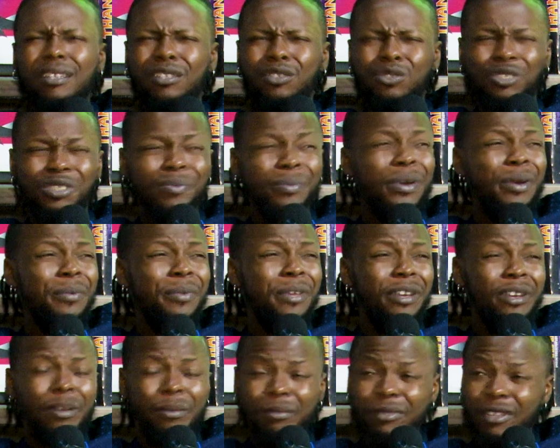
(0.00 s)
it was
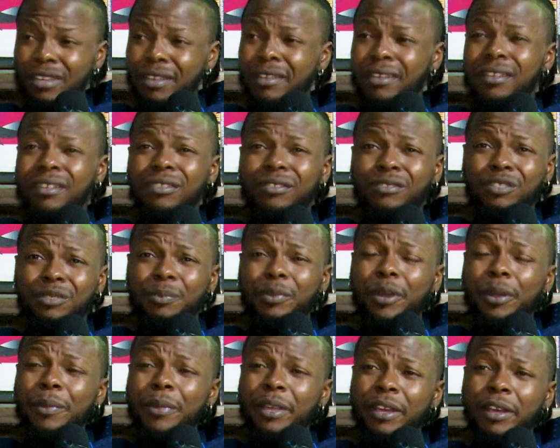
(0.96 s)
Birmingham, It was
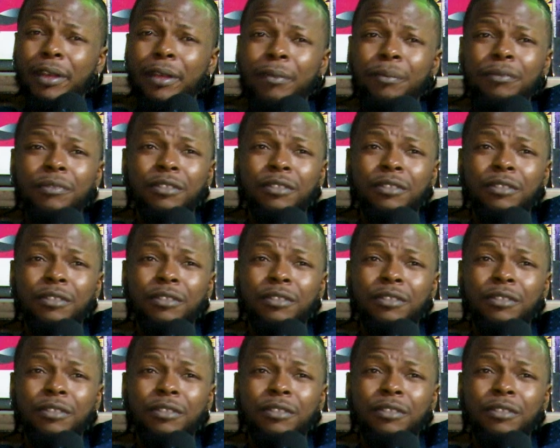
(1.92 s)
Birmingham.